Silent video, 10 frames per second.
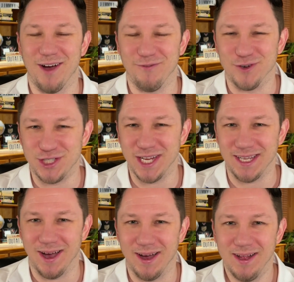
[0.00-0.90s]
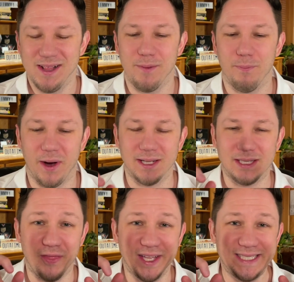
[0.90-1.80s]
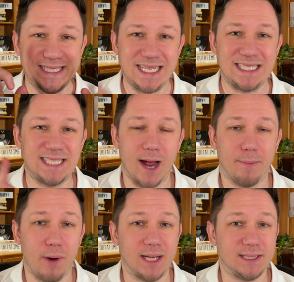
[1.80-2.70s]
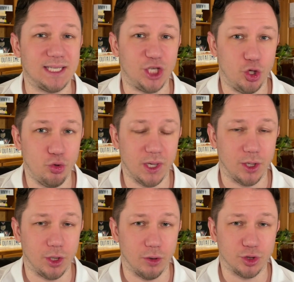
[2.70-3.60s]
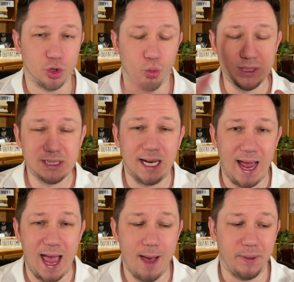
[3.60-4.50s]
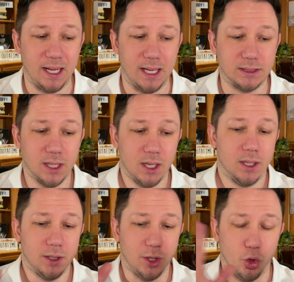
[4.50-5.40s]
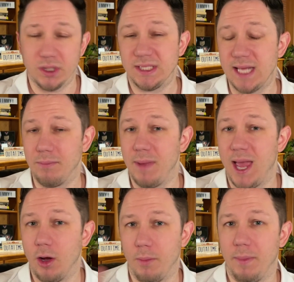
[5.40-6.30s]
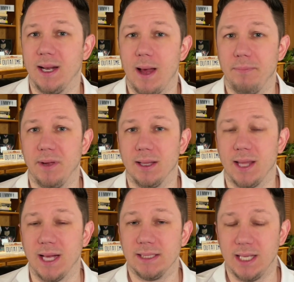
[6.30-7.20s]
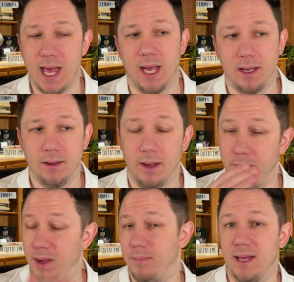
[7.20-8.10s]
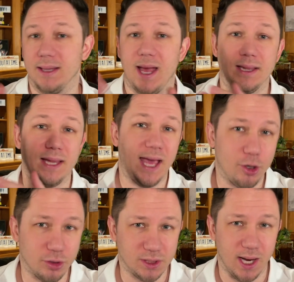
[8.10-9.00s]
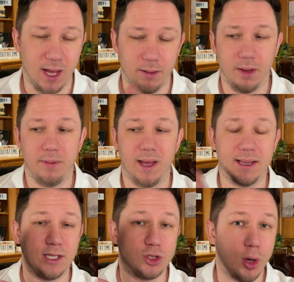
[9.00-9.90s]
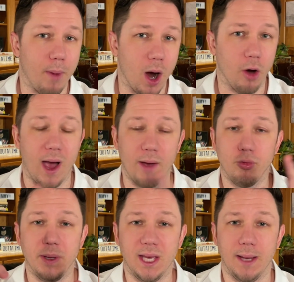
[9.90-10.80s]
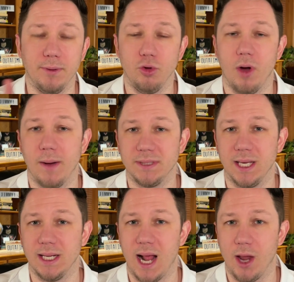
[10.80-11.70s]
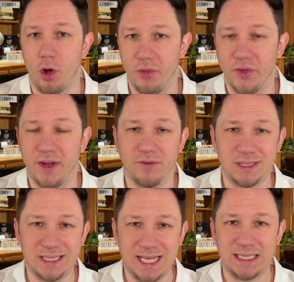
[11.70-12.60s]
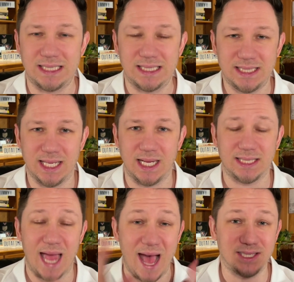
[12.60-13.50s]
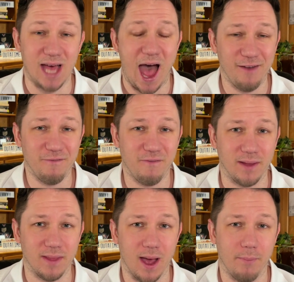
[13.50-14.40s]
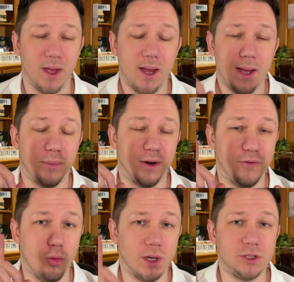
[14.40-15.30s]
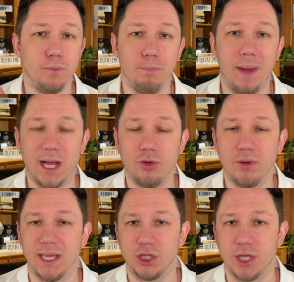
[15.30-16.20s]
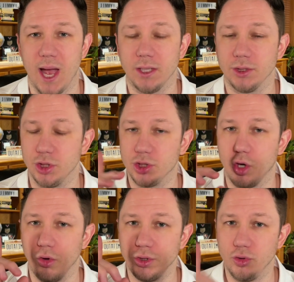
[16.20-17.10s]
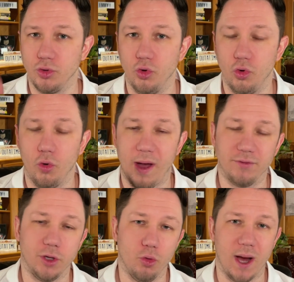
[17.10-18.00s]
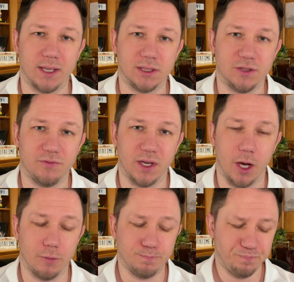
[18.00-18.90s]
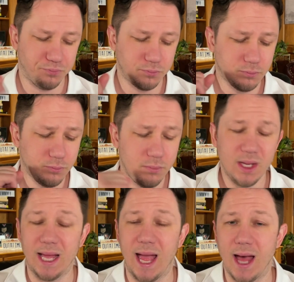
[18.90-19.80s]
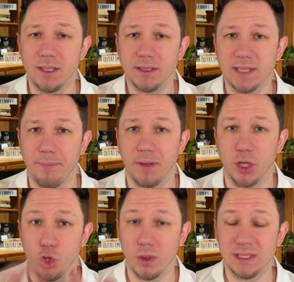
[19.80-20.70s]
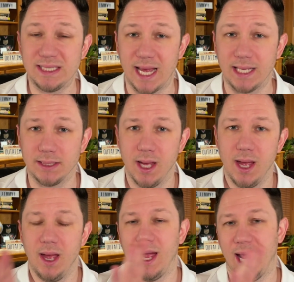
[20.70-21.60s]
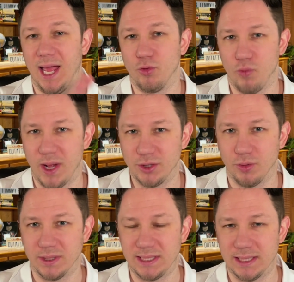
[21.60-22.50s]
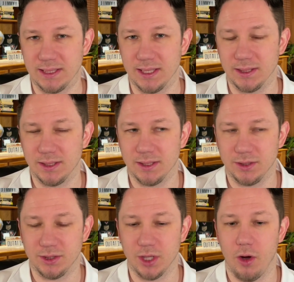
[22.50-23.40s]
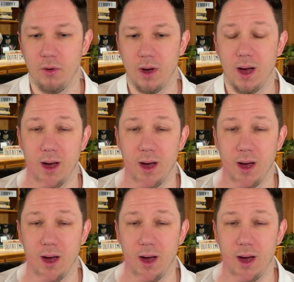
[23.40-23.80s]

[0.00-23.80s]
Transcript: Virginia, but this is the exact process you can do. So what's going to happen is your state may or may not be online today. It may be online later today. It may be online tomorrow. I will be keeping you updated on all the different states and cities as I find them. But if you want to manually check, just go to Google after you watch this video and type in your state and rental assistance, so